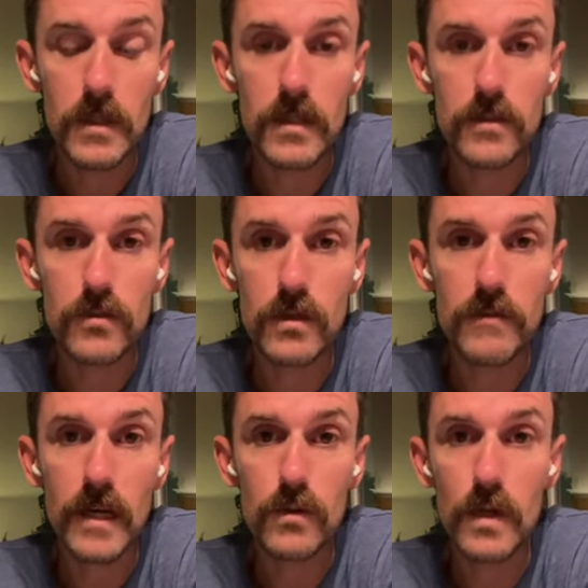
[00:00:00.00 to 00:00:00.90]
injury
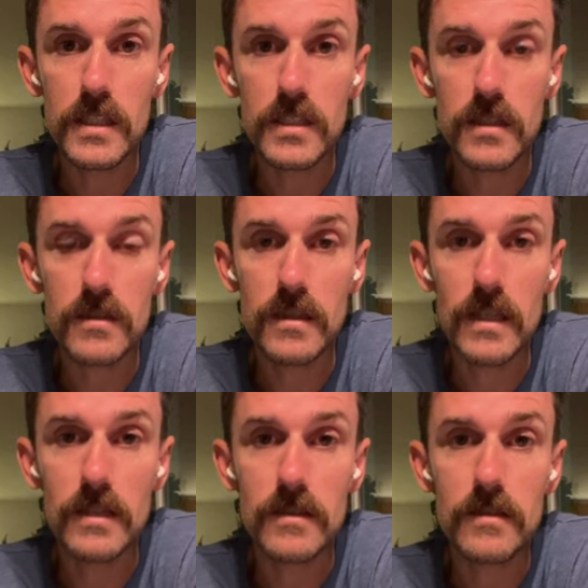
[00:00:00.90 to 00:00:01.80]
evaluations
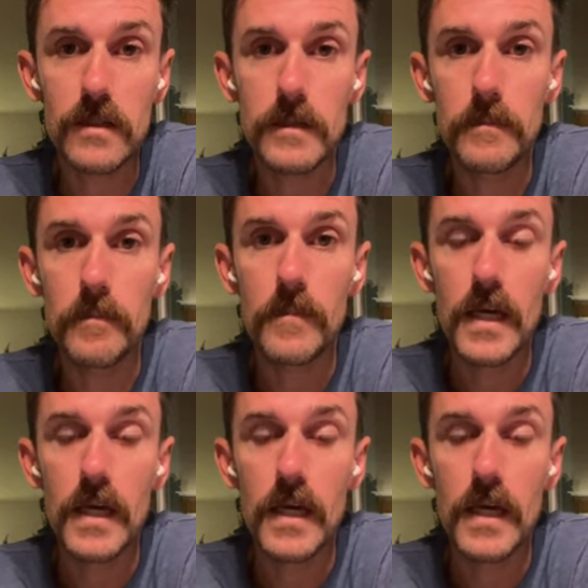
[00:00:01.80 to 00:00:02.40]
and some